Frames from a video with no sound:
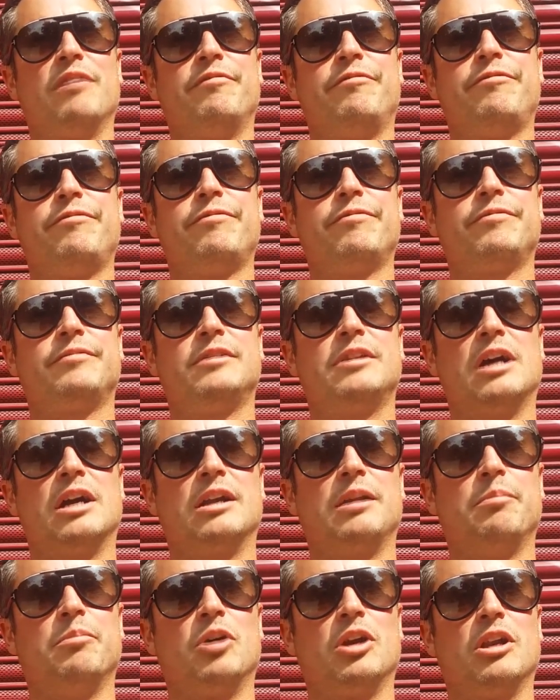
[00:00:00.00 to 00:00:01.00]
I've
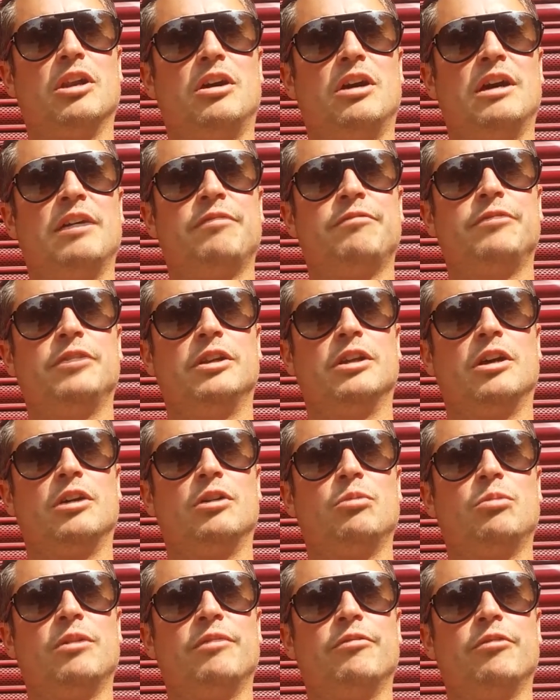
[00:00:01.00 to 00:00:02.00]
done in my life, you
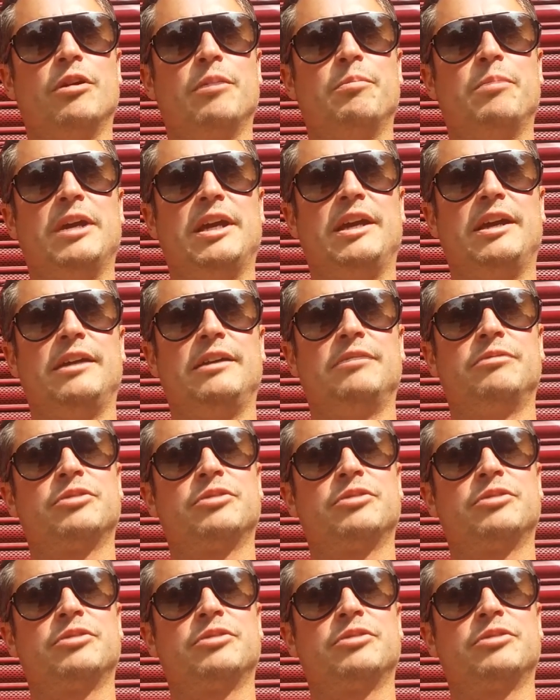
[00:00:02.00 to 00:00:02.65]
know, whether it be,